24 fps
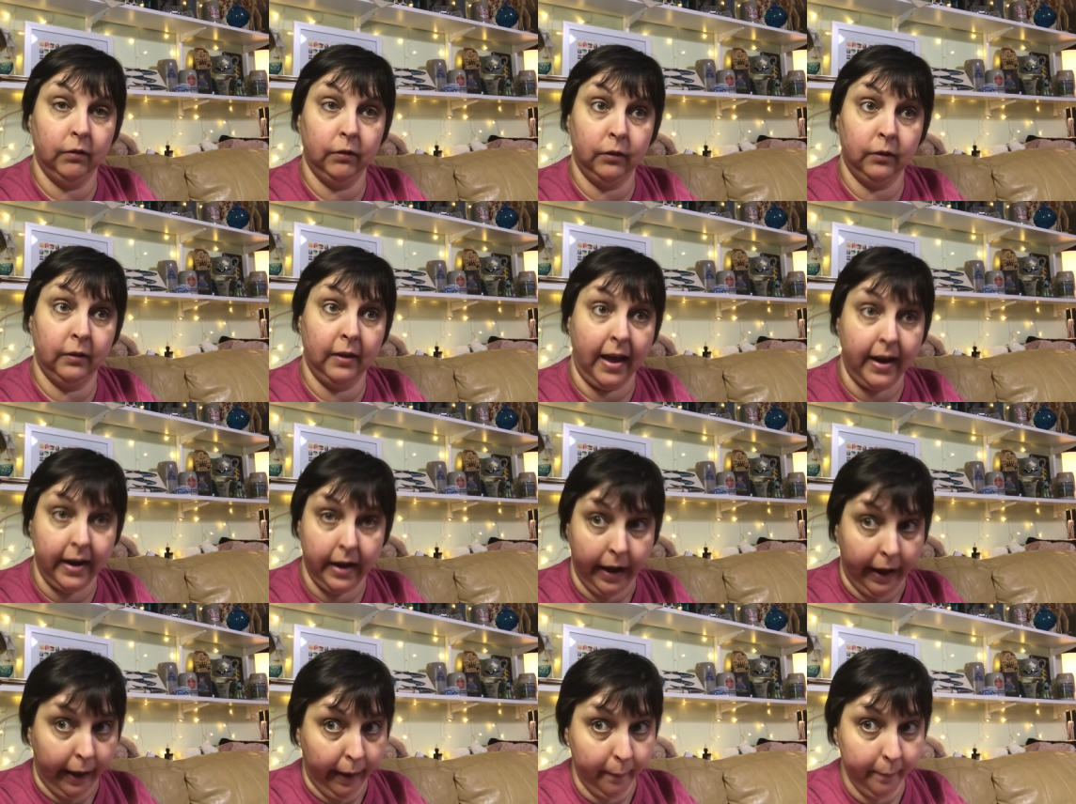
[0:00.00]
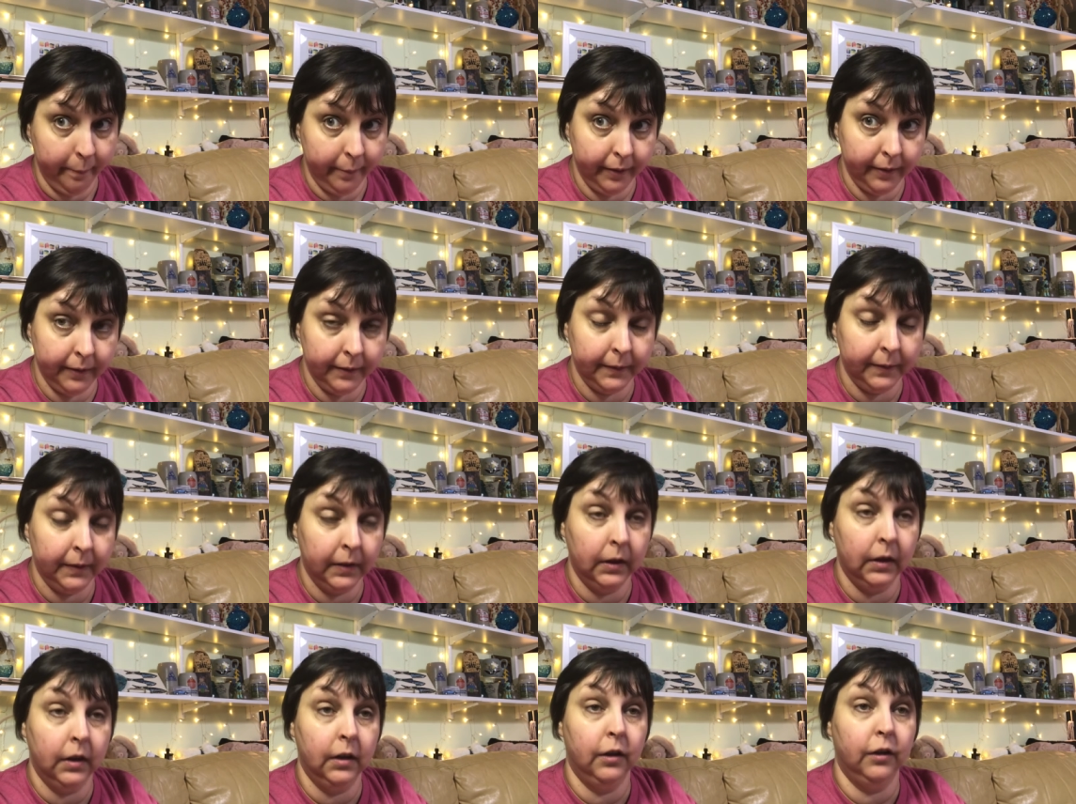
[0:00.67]
set up
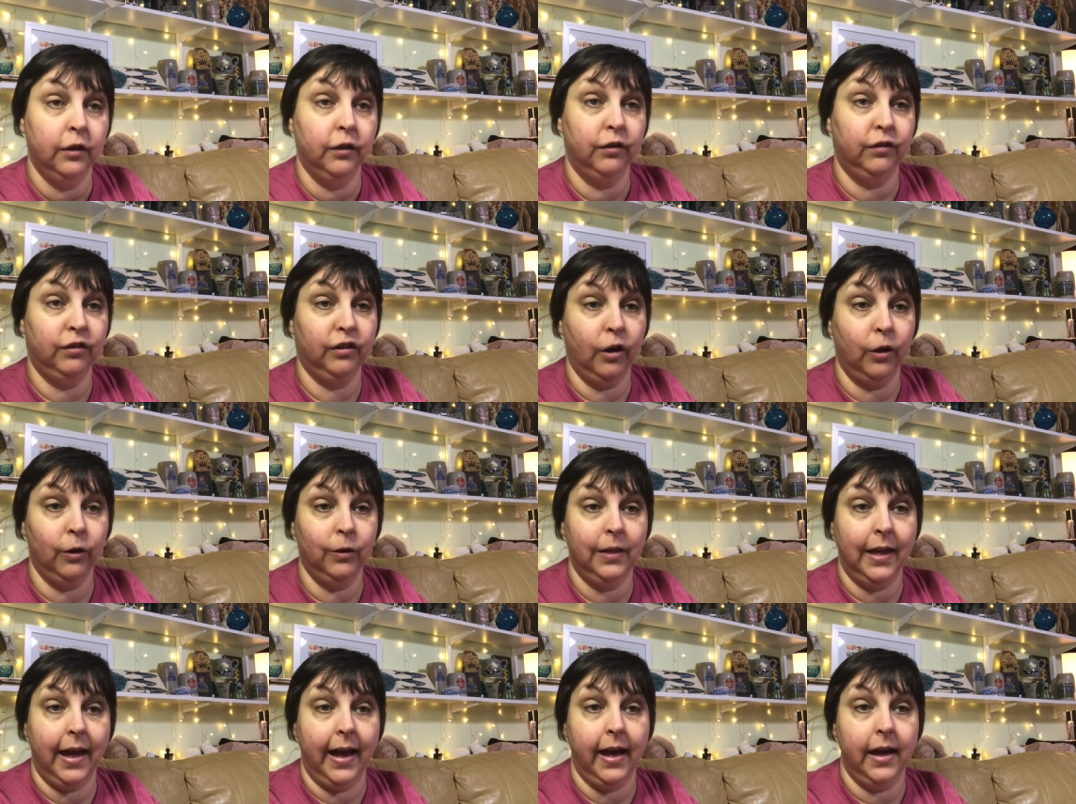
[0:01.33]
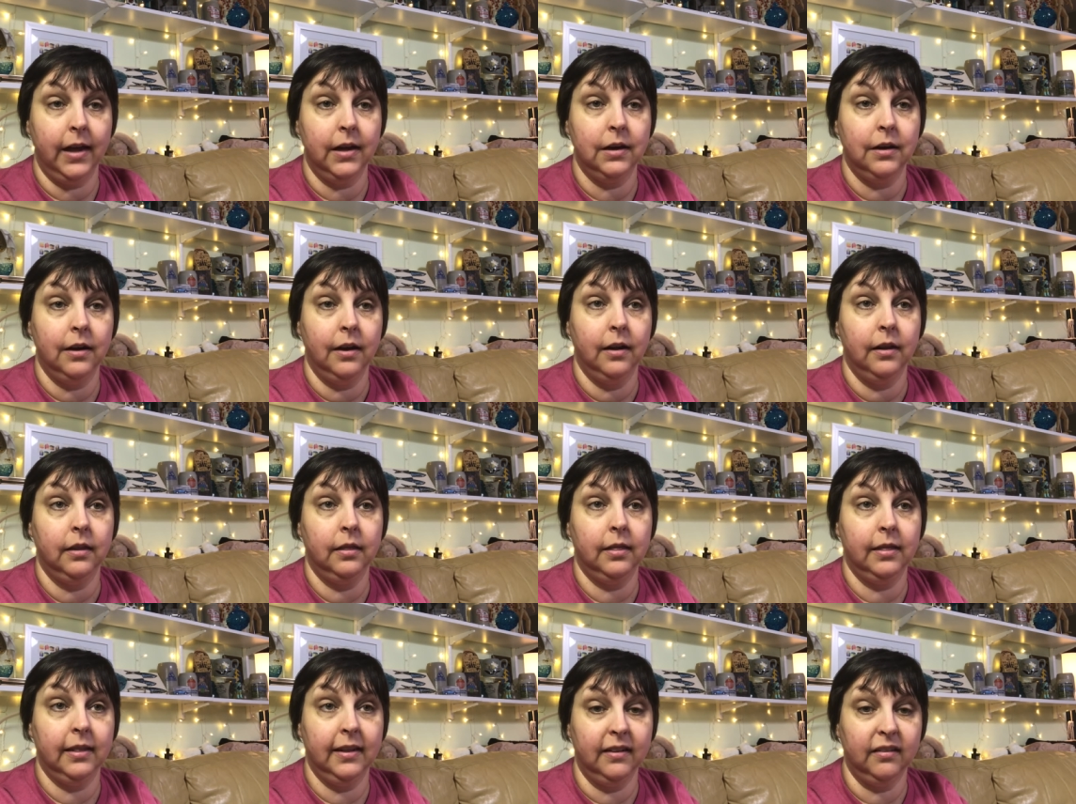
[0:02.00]
so that
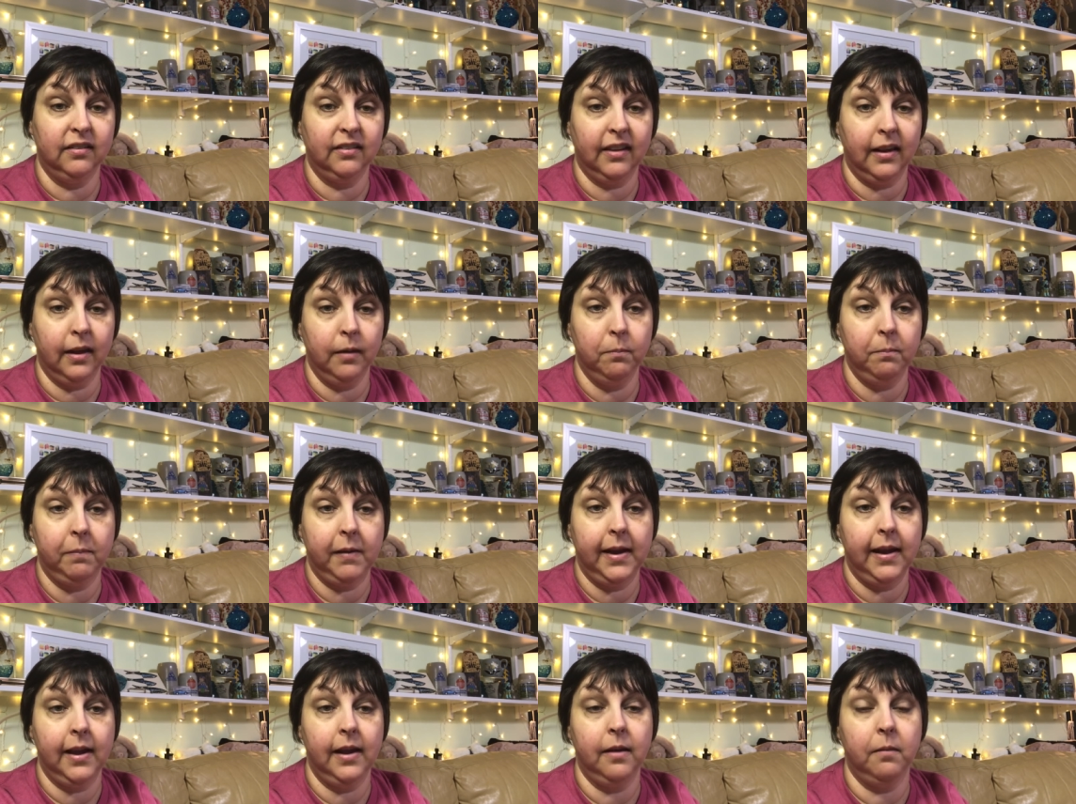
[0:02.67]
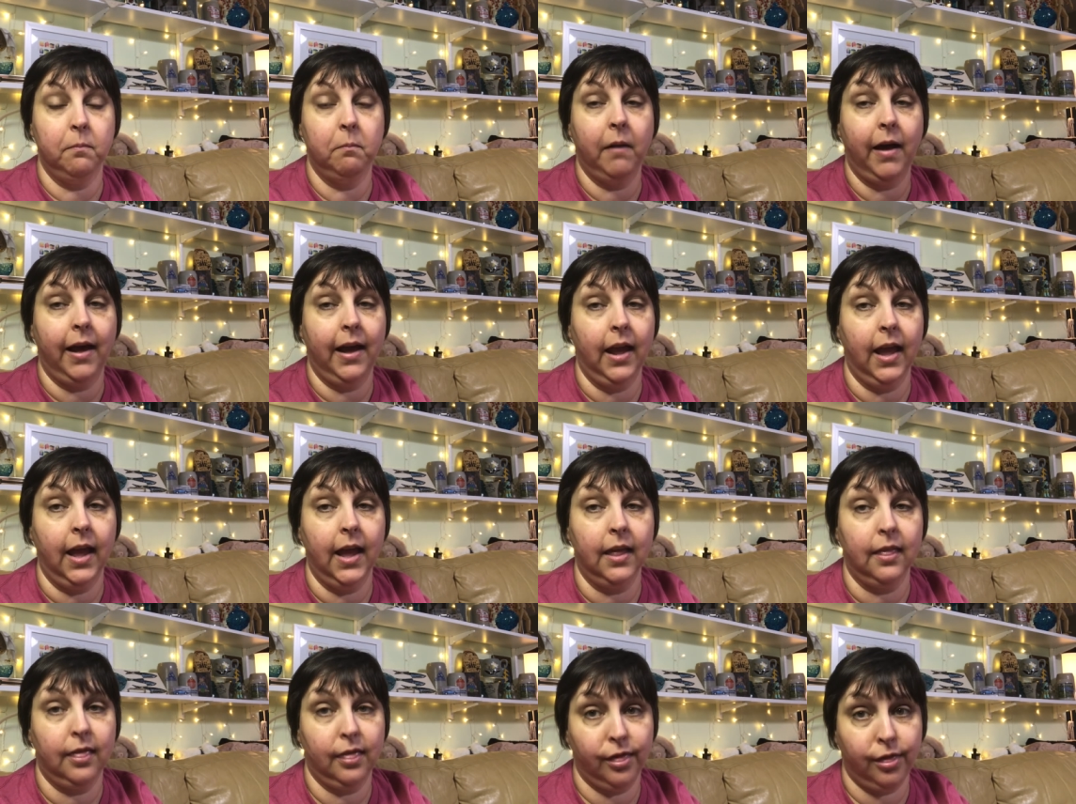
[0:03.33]
this can be
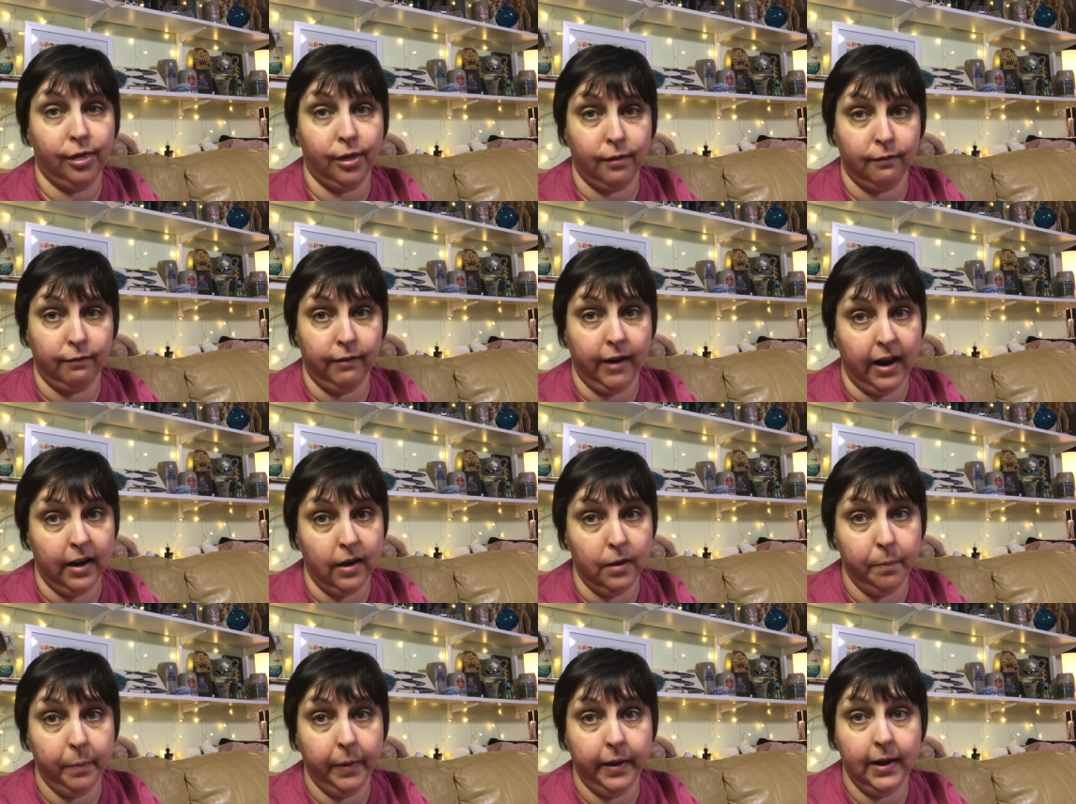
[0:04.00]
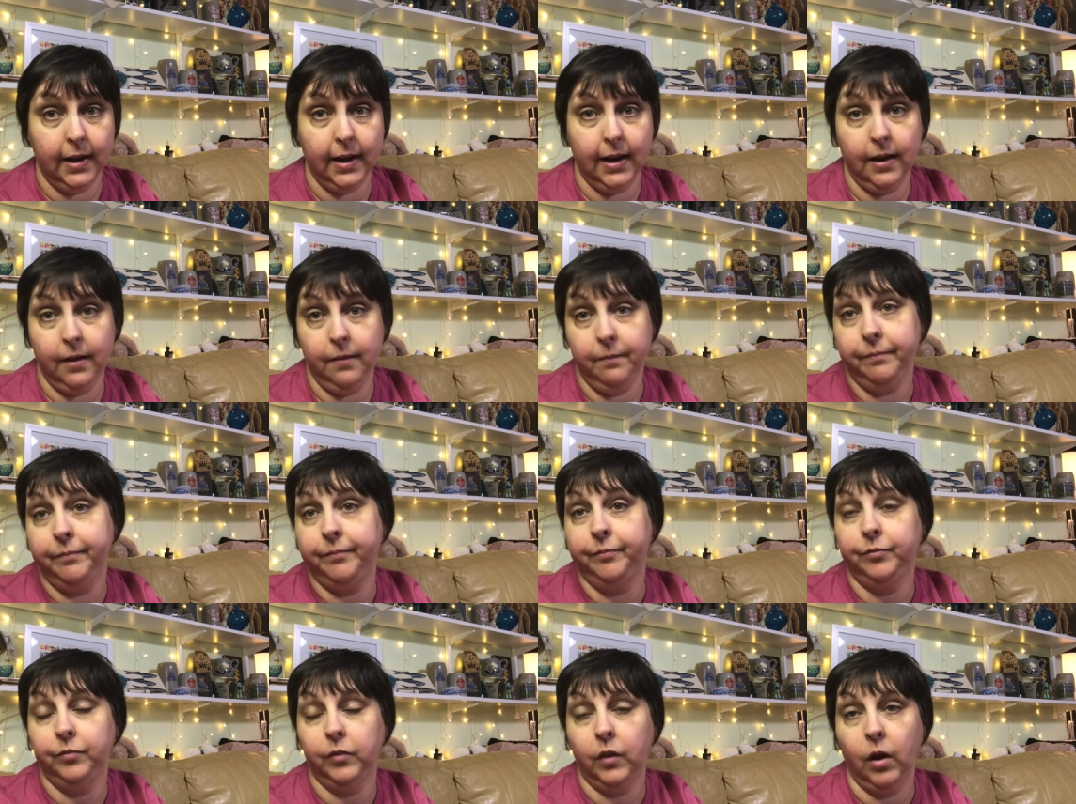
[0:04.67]
my thread bunny
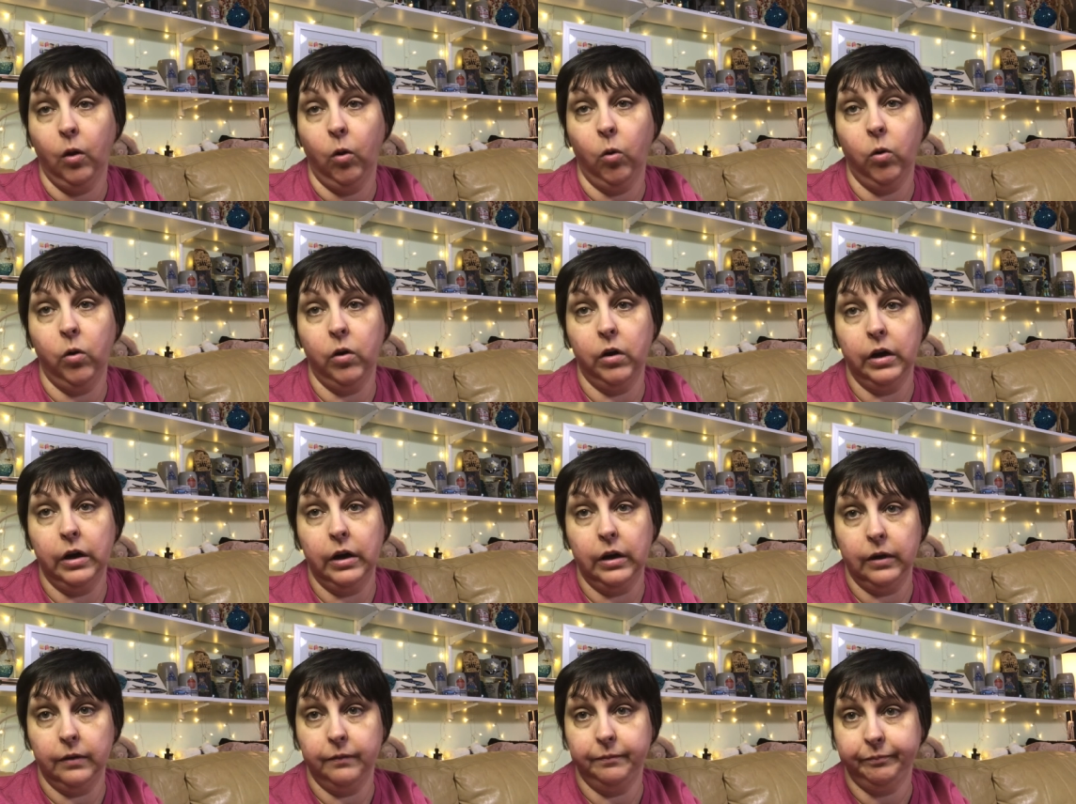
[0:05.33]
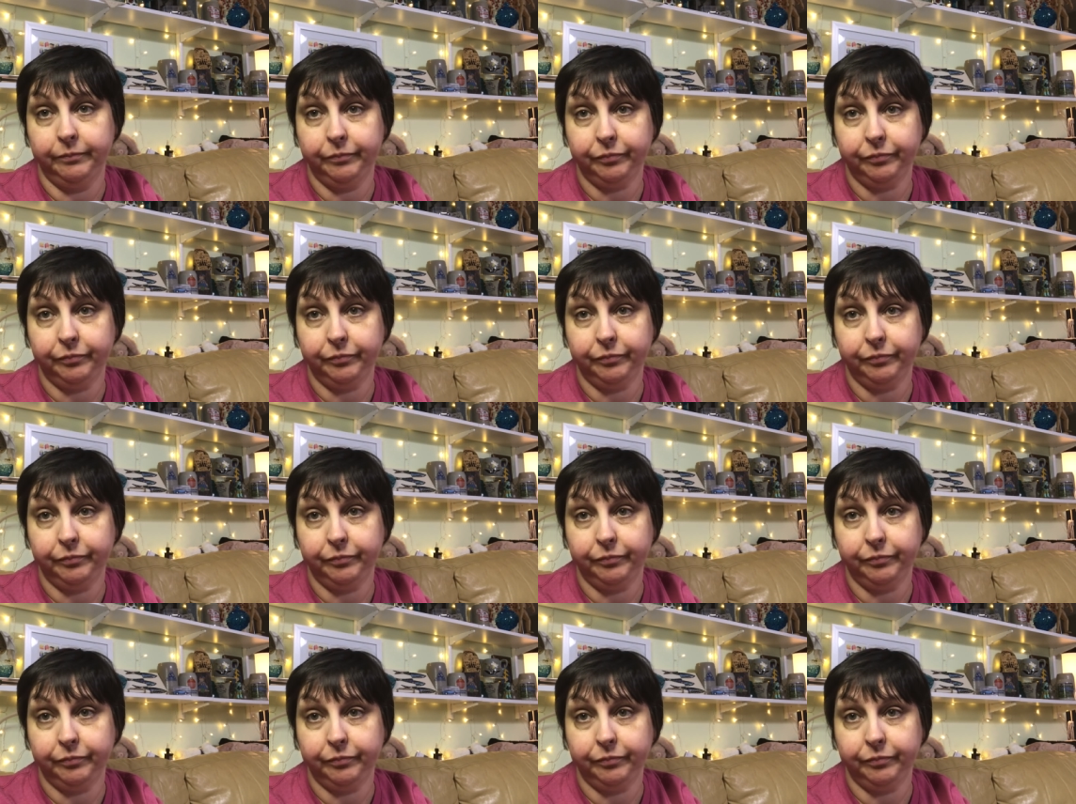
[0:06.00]
or